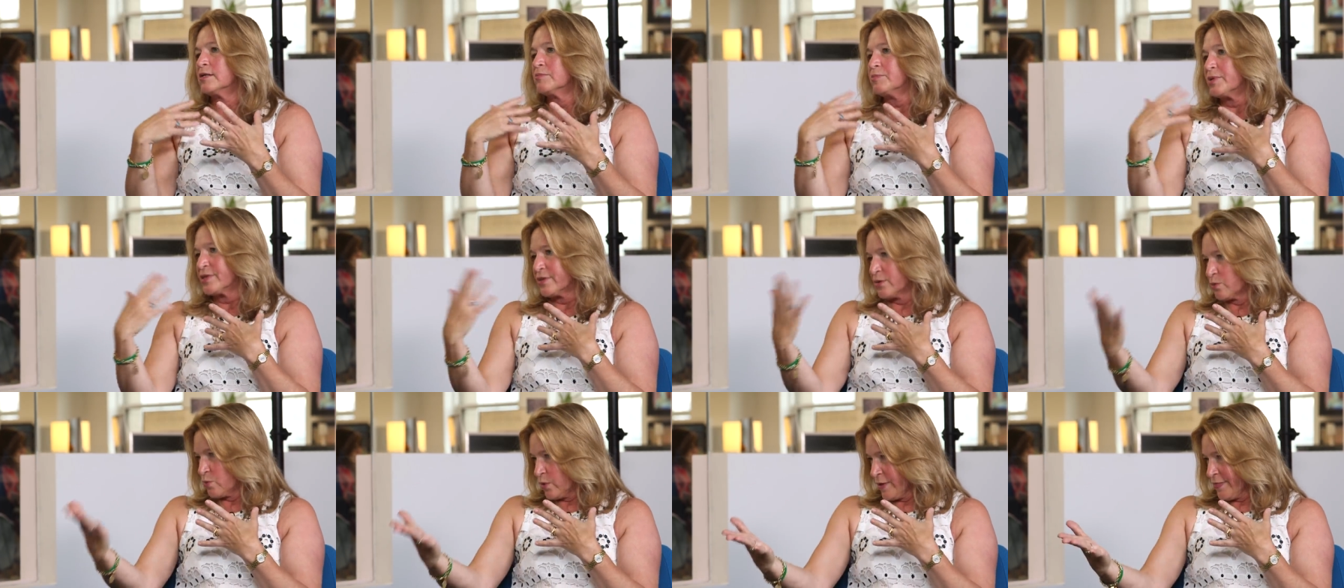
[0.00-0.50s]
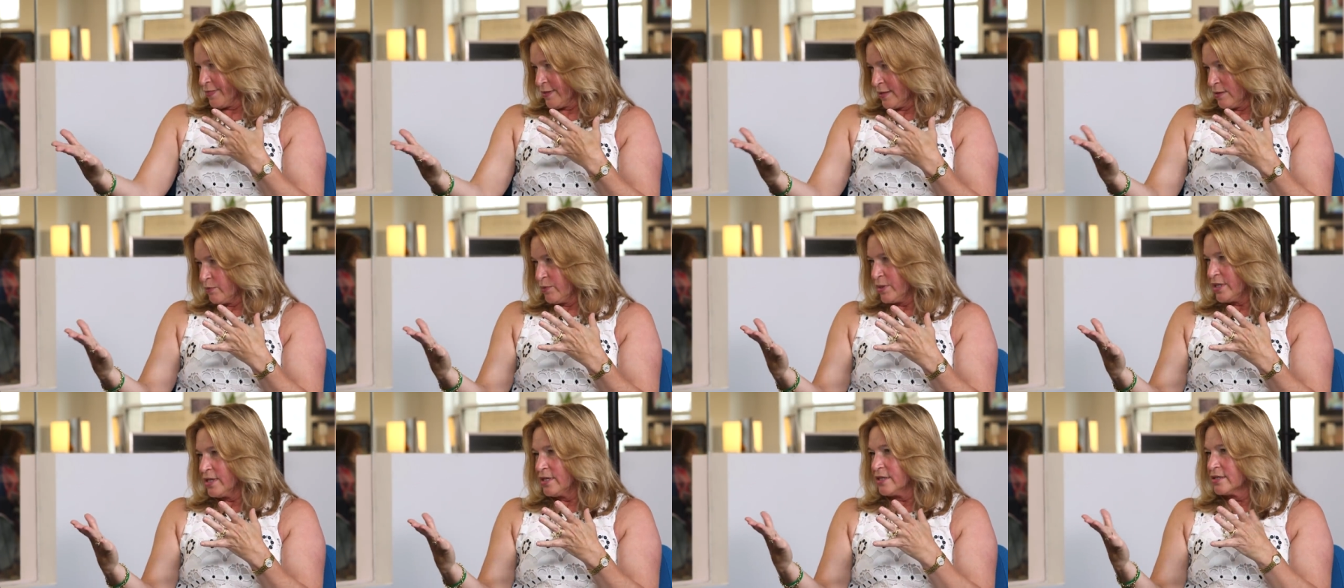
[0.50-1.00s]
But the one
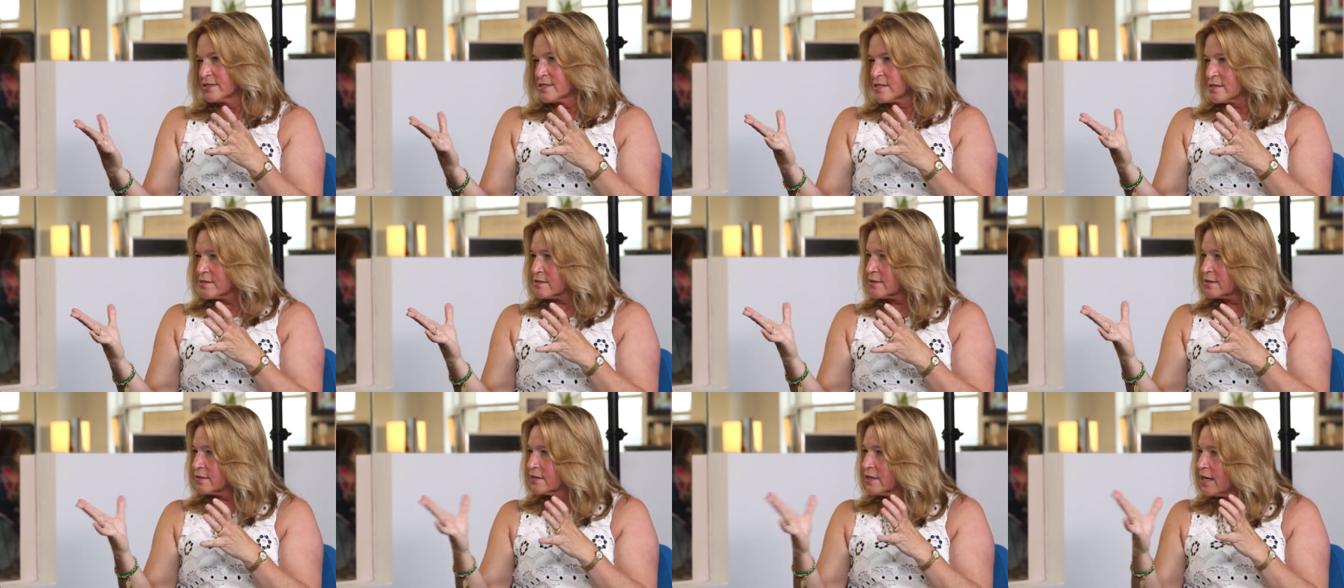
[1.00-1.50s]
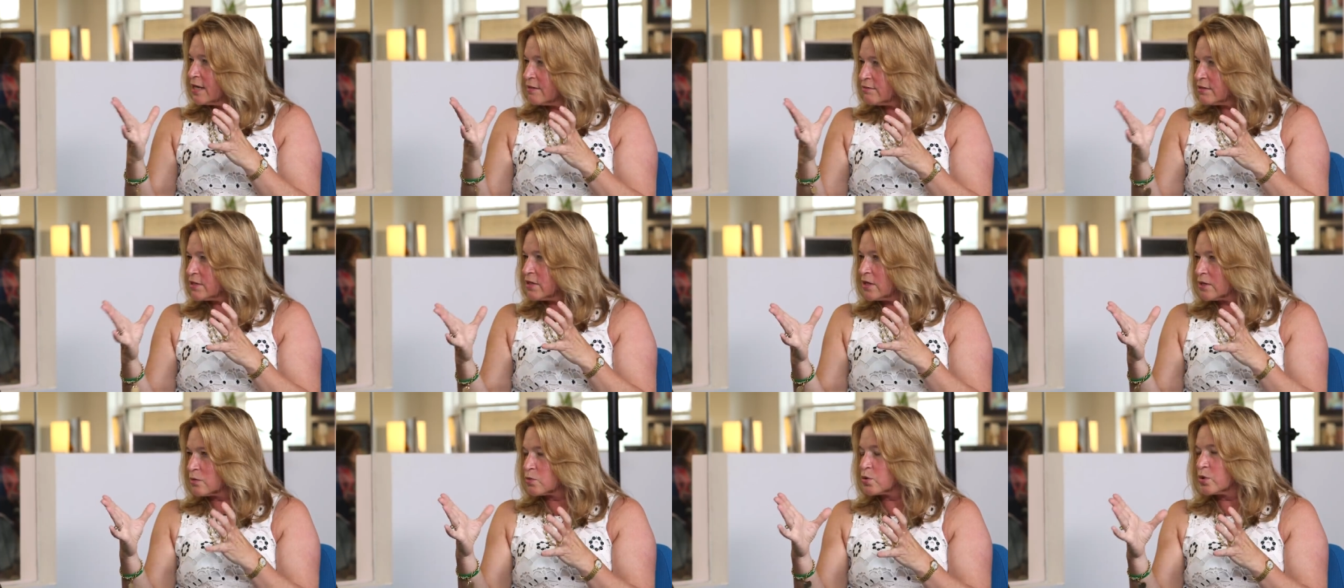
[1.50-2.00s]
thing we still have a
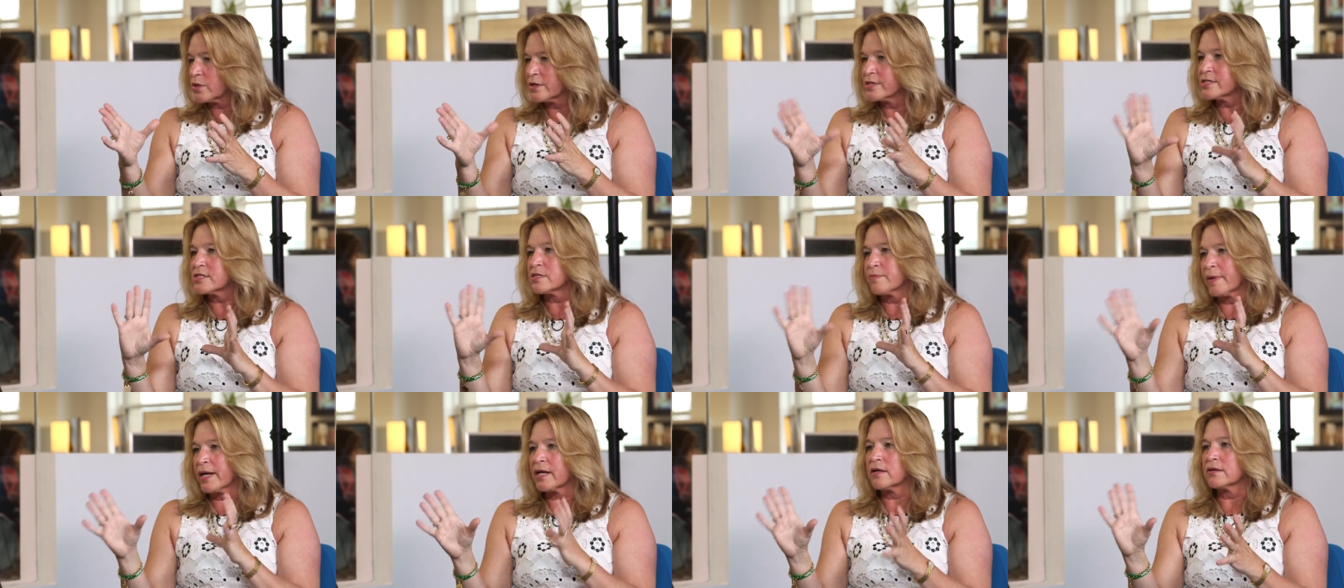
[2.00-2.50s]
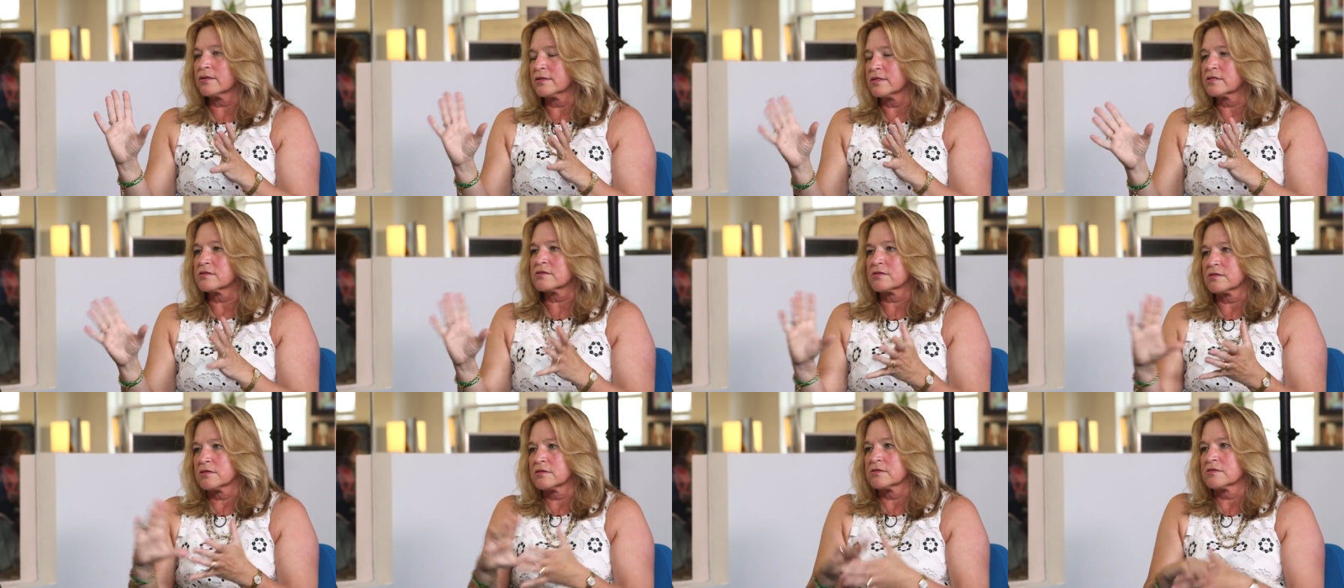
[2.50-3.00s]
lot of worries about
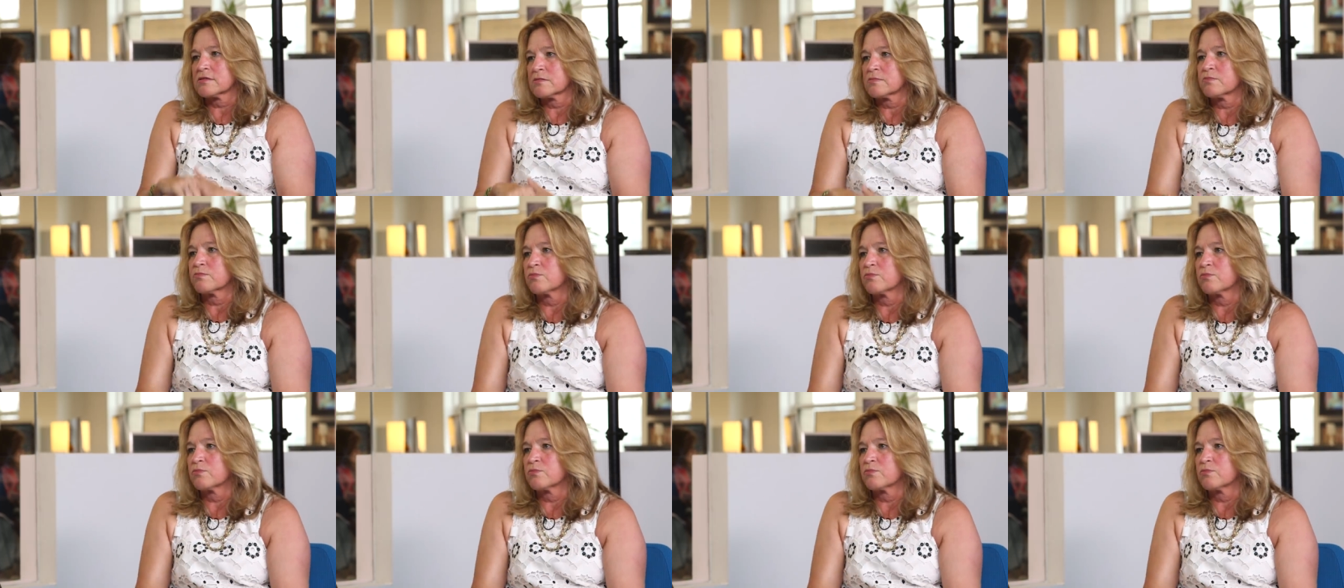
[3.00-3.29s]
is this